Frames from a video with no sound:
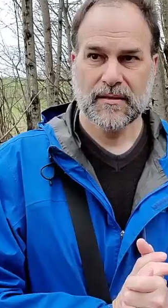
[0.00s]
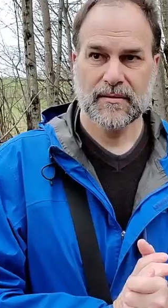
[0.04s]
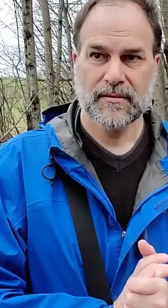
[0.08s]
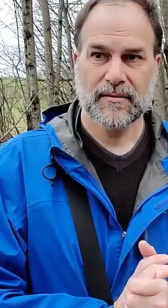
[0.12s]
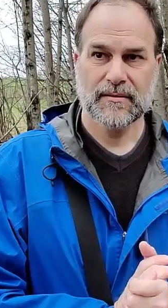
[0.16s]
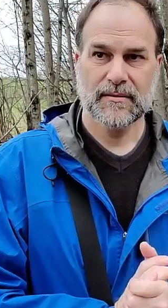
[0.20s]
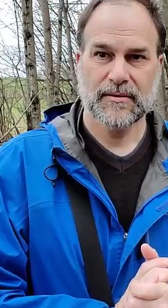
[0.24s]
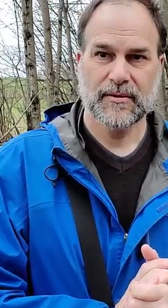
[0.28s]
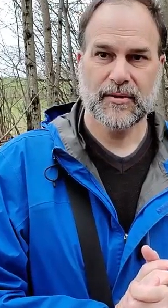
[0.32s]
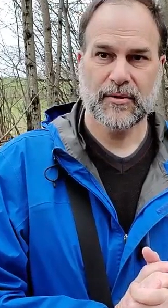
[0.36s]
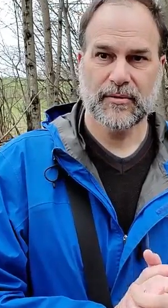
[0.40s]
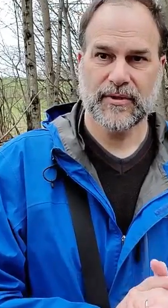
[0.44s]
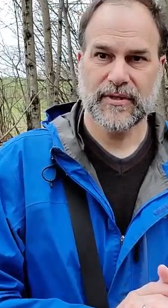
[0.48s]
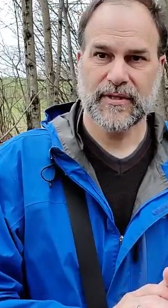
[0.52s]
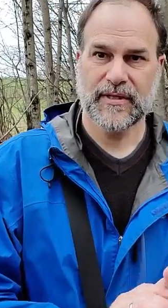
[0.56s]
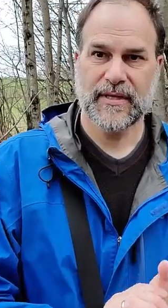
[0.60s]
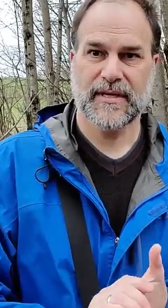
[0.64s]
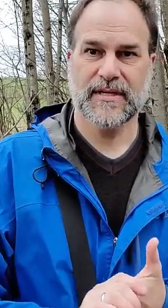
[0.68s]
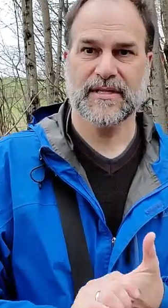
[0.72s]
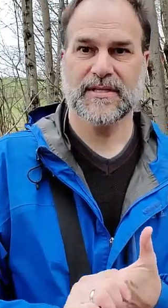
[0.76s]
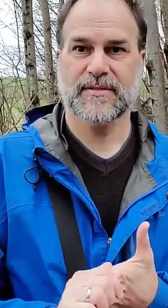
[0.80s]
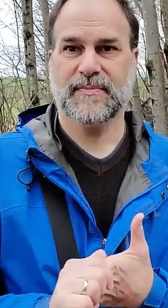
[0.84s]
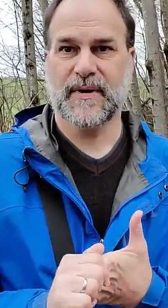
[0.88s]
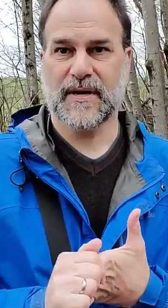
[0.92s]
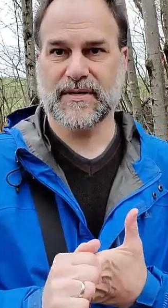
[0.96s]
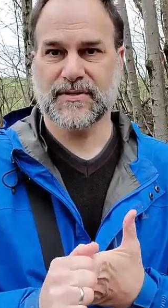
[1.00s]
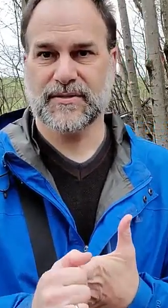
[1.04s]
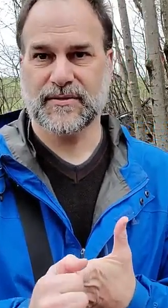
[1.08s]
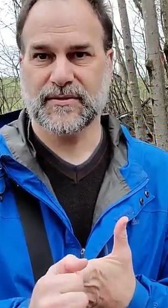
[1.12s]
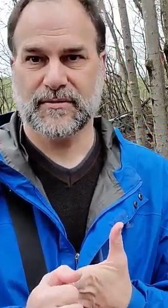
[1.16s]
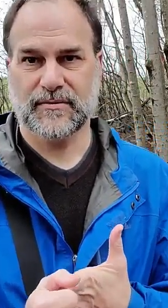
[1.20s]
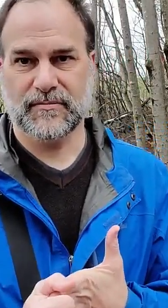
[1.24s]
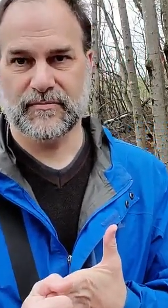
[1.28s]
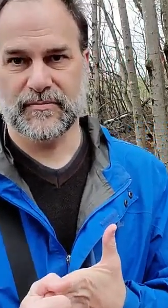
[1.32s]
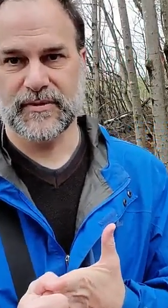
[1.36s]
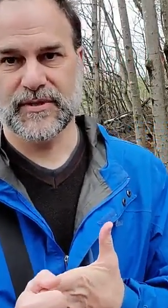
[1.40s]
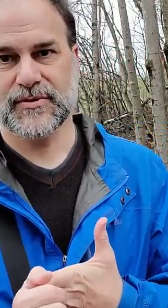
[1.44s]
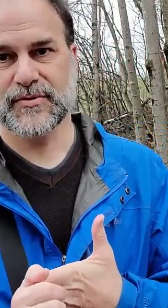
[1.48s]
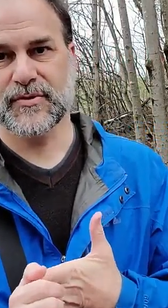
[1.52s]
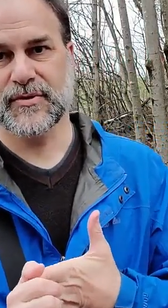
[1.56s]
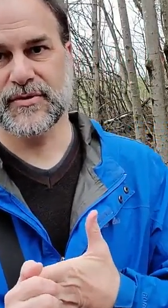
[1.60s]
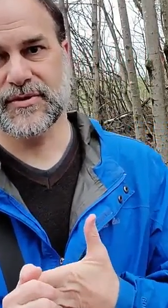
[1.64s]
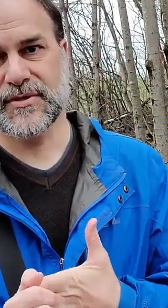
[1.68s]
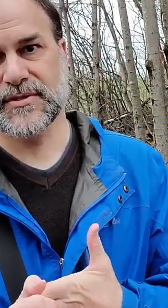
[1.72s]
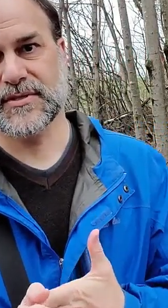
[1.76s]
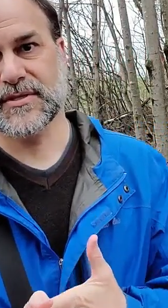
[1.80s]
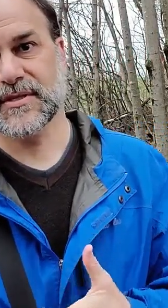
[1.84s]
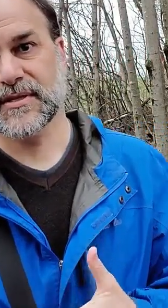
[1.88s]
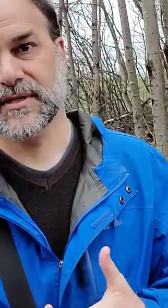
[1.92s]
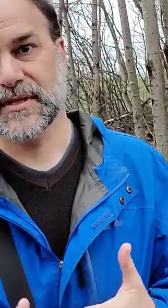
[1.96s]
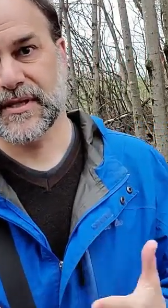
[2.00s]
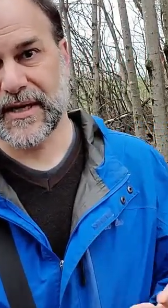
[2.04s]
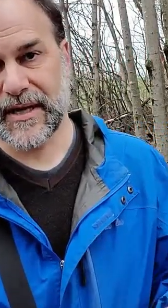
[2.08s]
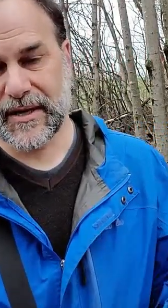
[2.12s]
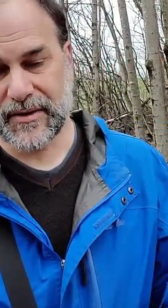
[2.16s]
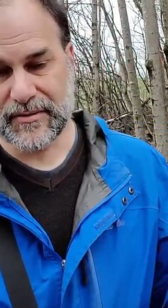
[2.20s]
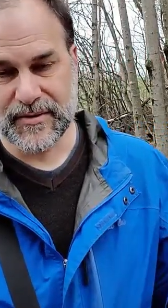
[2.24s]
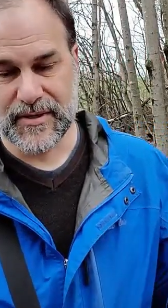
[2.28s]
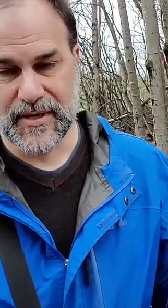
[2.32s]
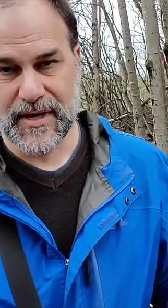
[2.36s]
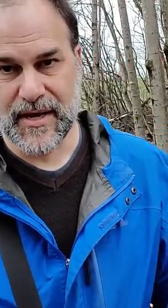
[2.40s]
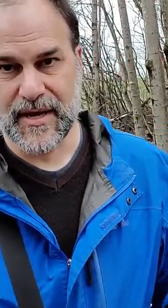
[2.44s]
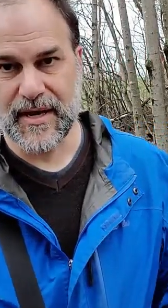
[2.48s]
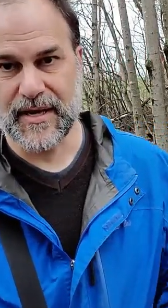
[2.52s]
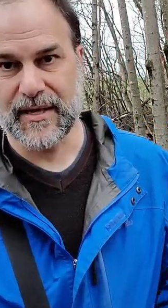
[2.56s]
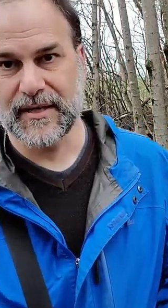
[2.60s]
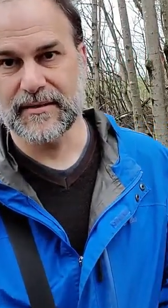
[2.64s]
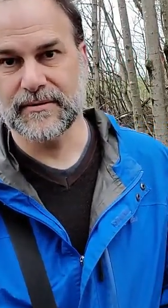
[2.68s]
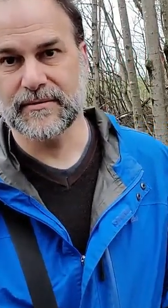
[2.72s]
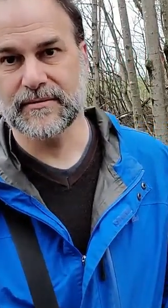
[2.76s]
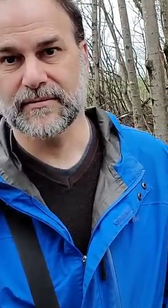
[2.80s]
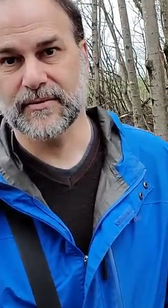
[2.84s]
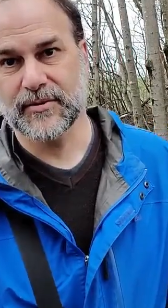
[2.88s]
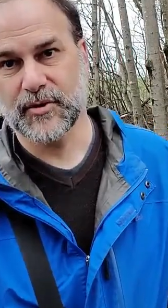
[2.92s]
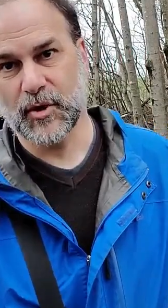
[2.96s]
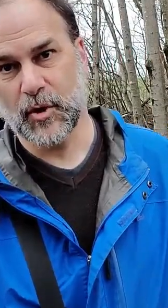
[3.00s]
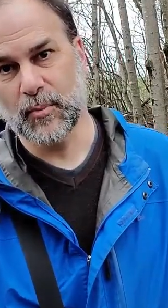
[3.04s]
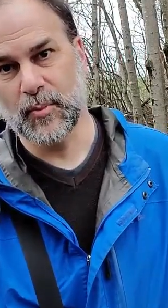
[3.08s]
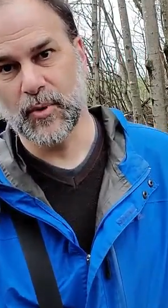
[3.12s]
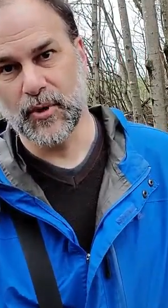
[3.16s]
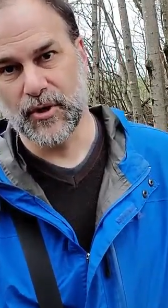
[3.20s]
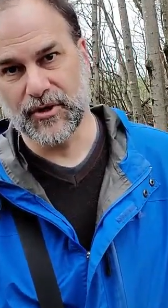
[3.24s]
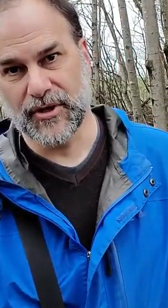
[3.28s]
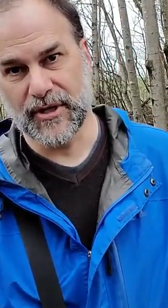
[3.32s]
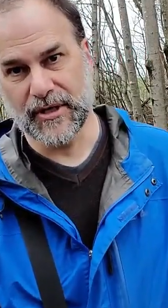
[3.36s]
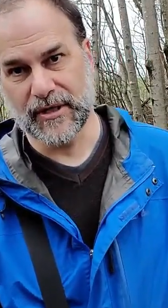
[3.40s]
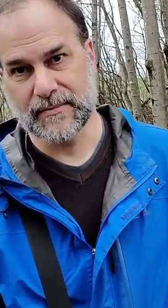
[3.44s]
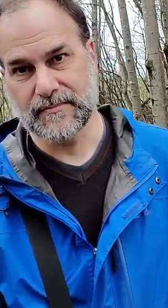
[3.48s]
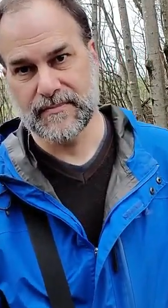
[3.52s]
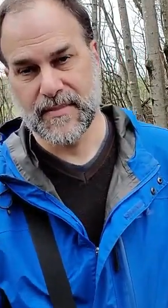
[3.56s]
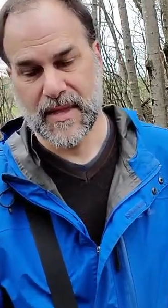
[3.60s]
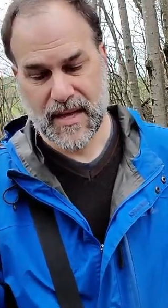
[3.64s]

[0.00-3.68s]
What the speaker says: You don't need any special resources to get out and go birding.